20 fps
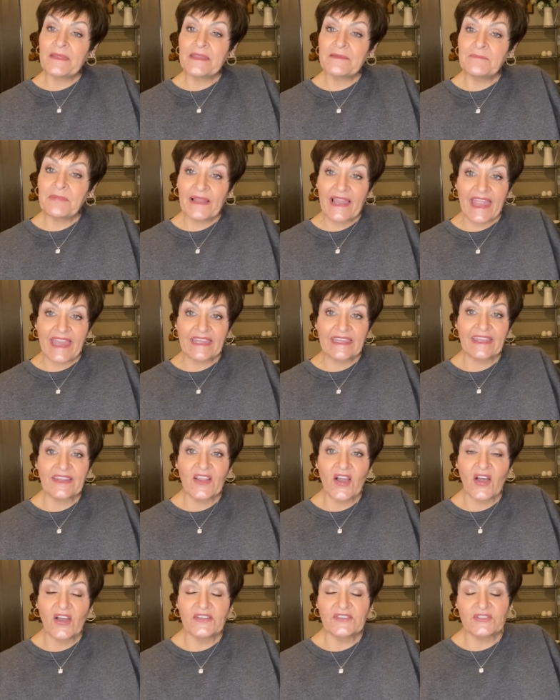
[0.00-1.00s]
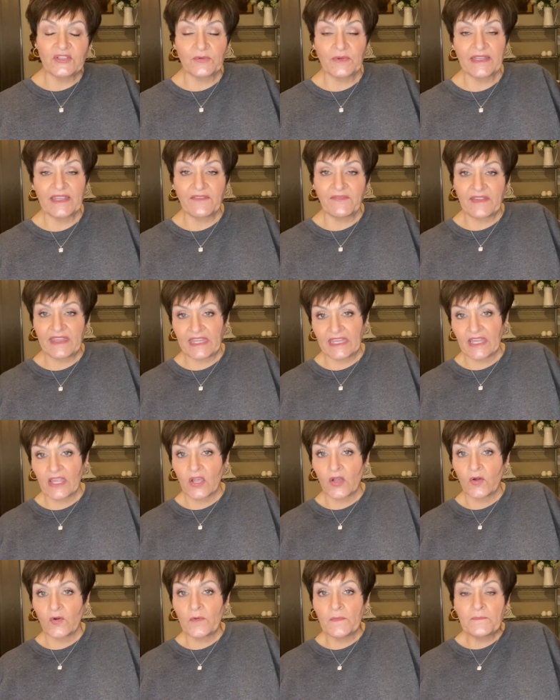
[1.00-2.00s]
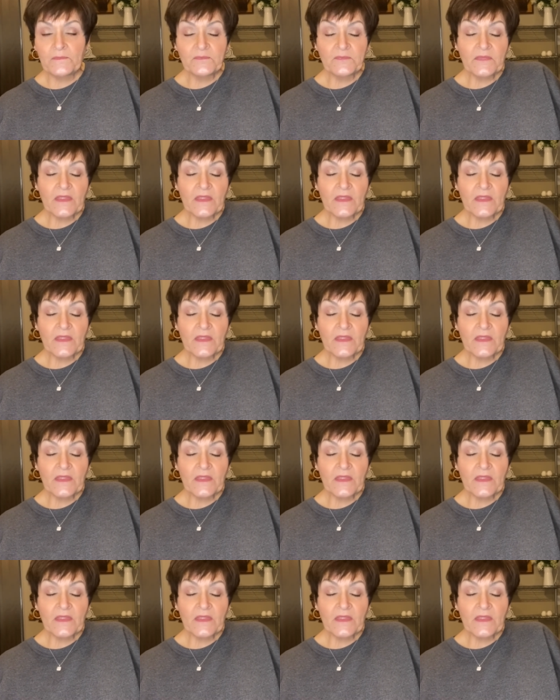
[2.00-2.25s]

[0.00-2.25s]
planning on doing a video